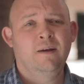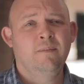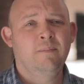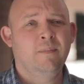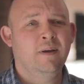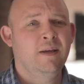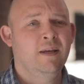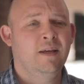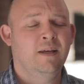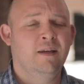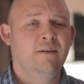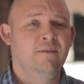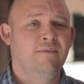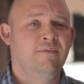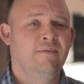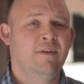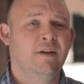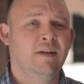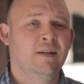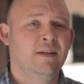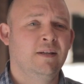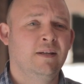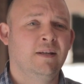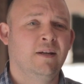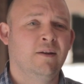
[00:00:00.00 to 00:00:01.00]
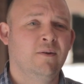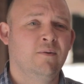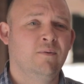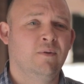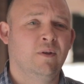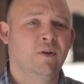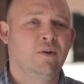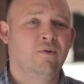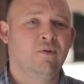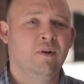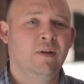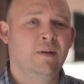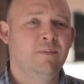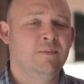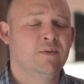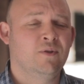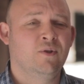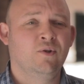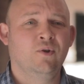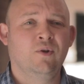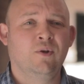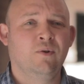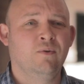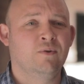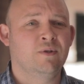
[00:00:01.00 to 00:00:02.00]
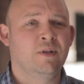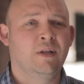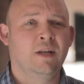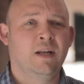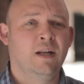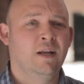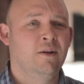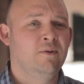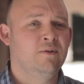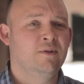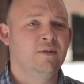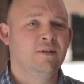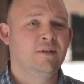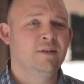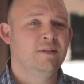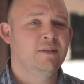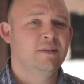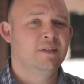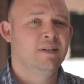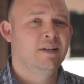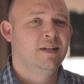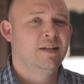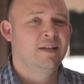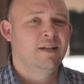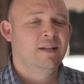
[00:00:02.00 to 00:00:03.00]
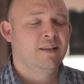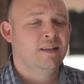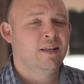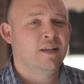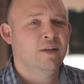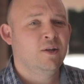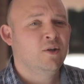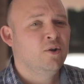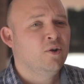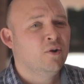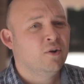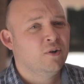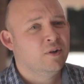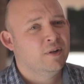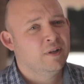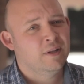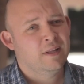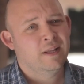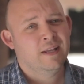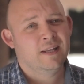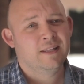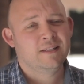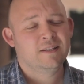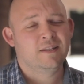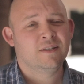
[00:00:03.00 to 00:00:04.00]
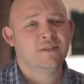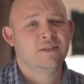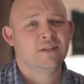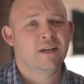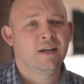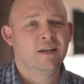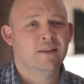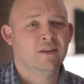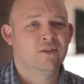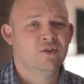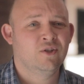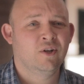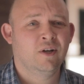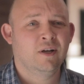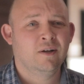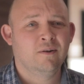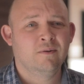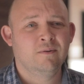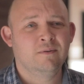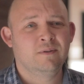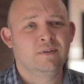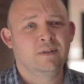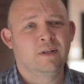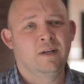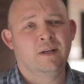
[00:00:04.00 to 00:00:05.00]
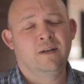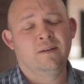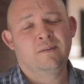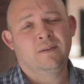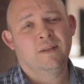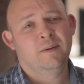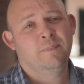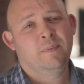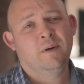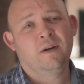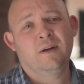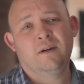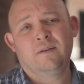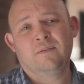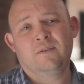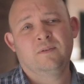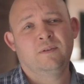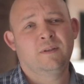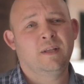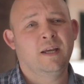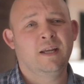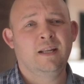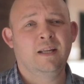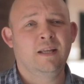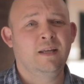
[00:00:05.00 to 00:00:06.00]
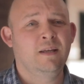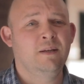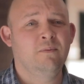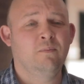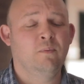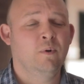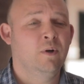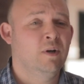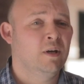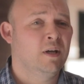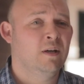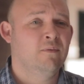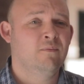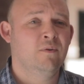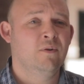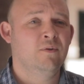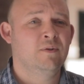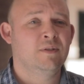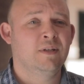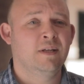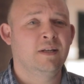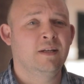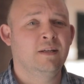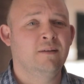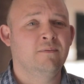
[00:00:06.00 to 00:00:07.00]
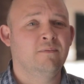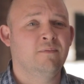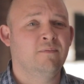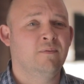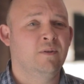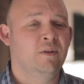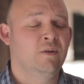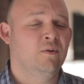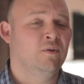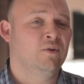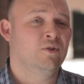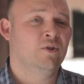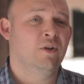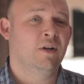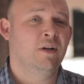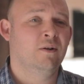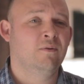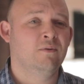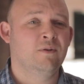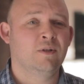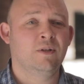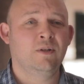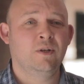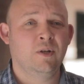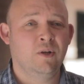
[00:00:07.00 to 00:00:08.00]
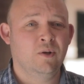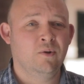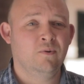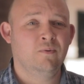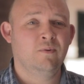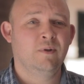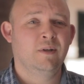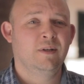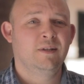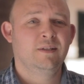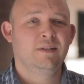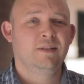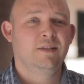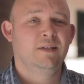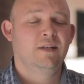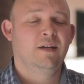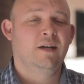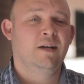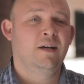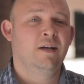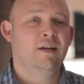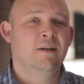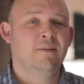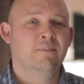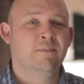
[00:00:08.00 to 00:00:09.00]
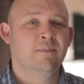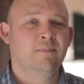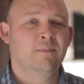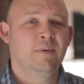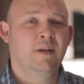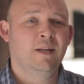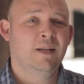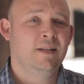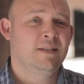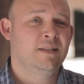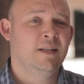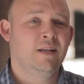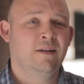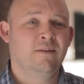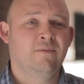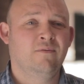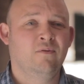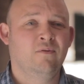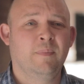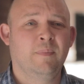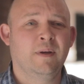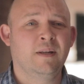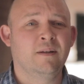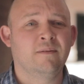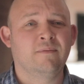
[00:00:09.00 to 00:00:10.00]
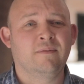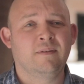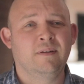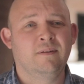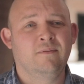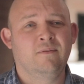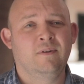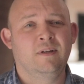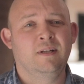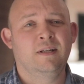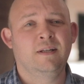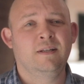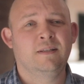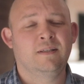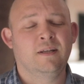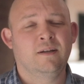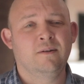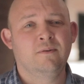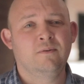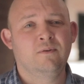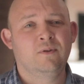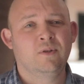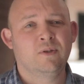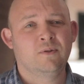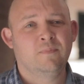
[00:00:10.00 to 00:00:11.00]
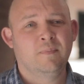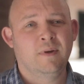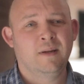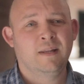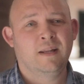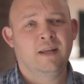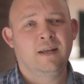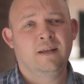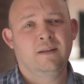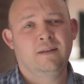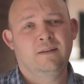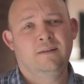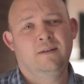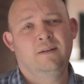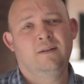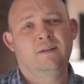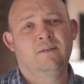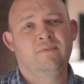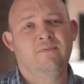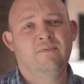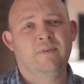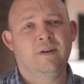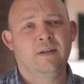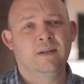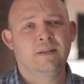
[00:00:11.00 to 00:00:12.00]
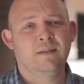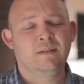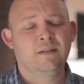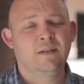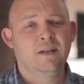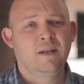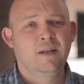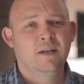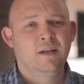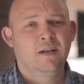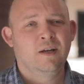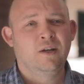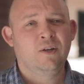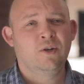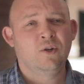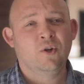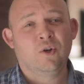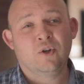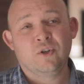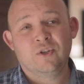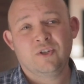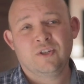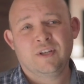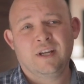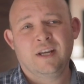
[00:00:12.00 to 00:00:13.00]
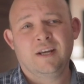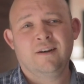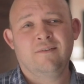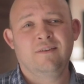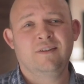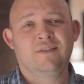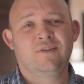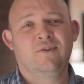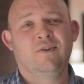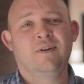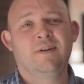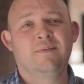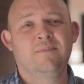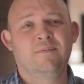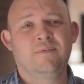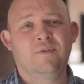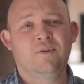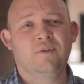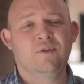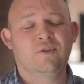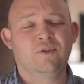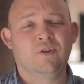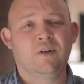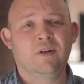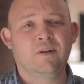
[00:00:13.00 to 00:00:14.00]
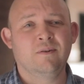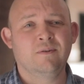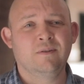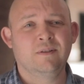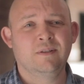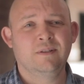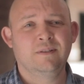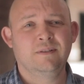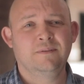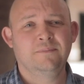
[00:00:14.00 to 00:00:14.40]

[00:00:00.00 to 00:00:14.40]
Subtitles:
Make it fun, you know, the creams and the oils and the lotions, they're not there to scare the child, they're part of the daily working routine for your child and you, and it's there benefit really, so just make that fun and not a scary time for your child.